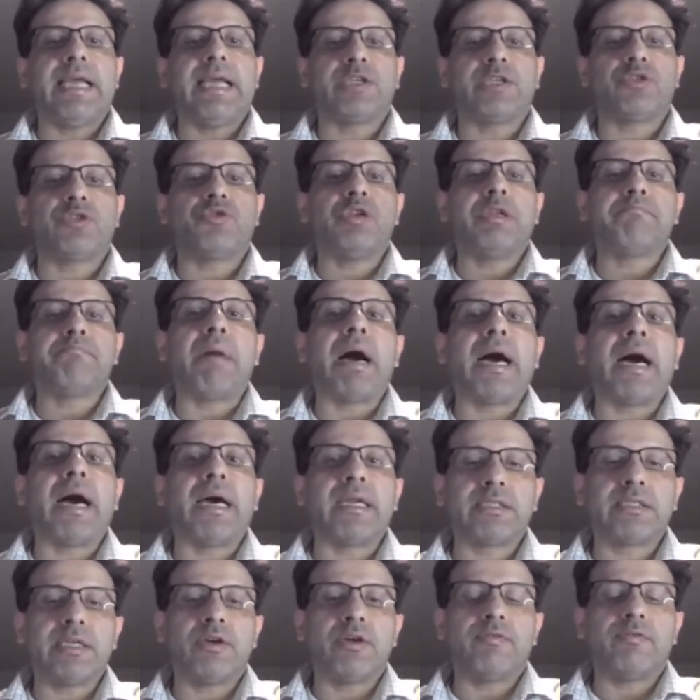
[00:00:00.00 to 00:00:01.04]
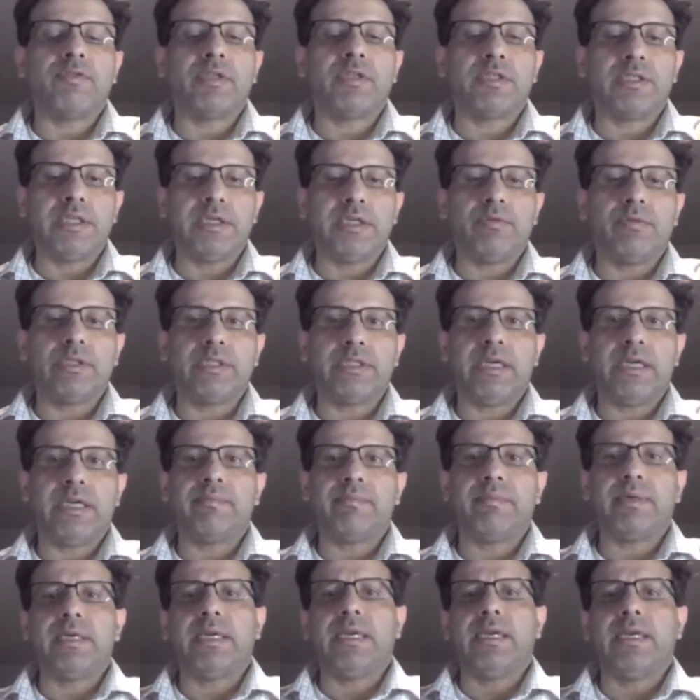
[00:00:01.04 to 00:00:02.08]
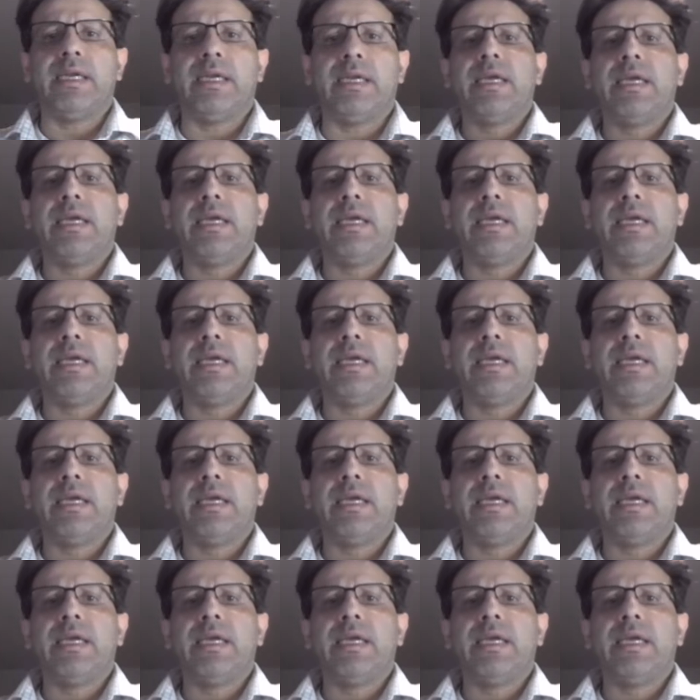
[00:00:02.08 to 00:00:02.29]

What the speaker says: actually parsing of the SQL statement, and